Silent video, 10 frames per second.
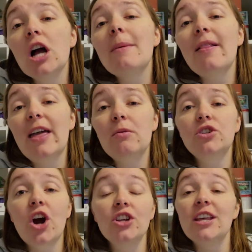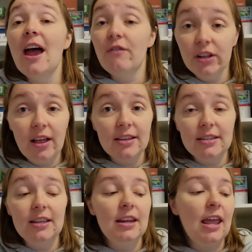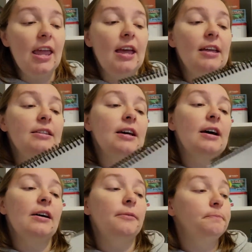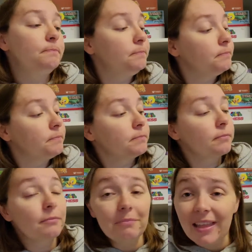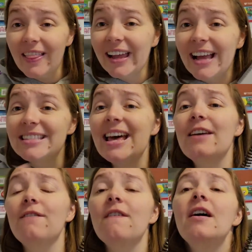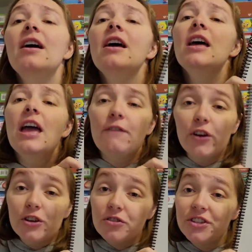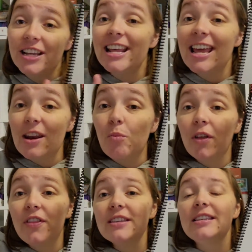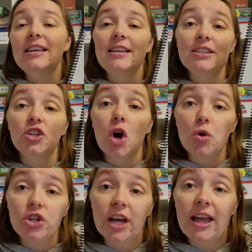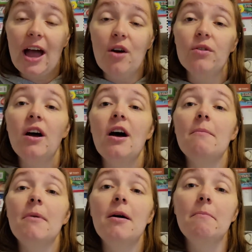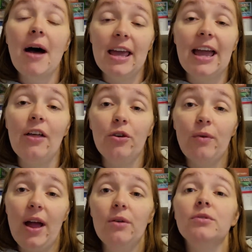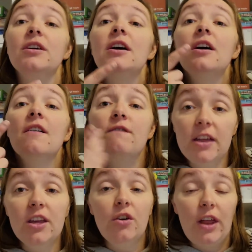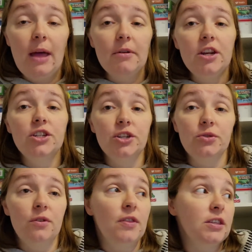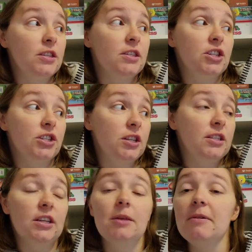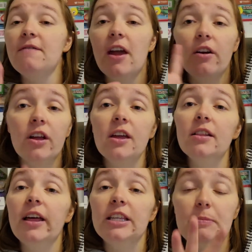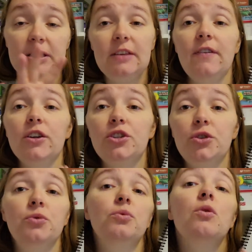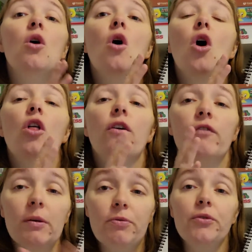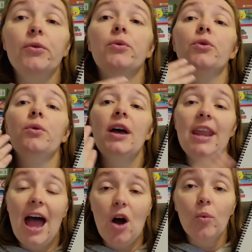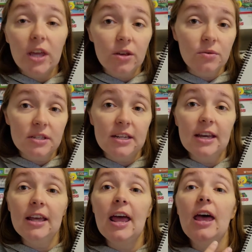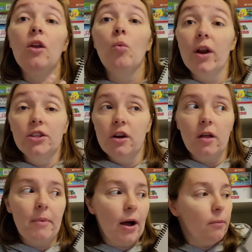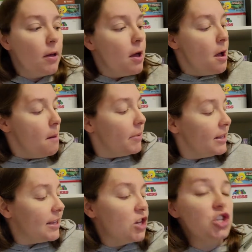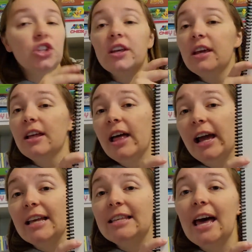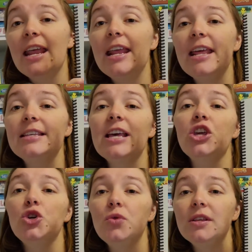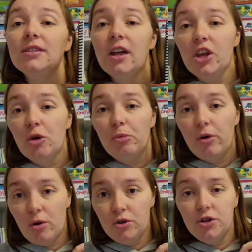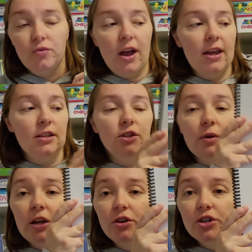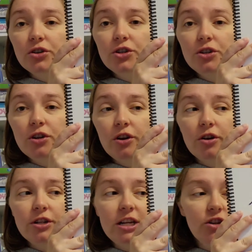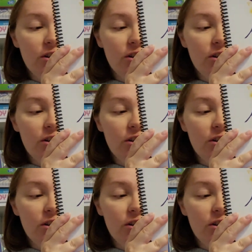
about language arts every lesson, and like I said, if you're interested in what this is, go check out my Gather Round video that I'm going to do, and this is just, it's going to be very like specific to the flip through and how we used it and what it's all about. But essentially, like I said, it is a unit study approach, right? And so here's your teacher